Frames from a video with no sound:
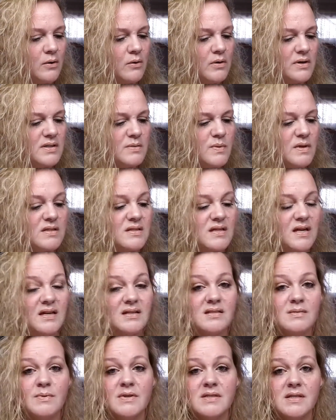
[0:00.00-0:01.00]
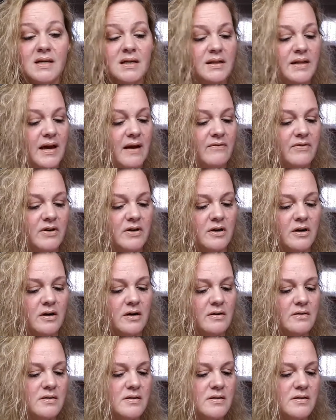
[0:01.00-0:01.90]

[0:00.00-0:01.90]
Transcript: Oh, it smells nice. It smells like lavender.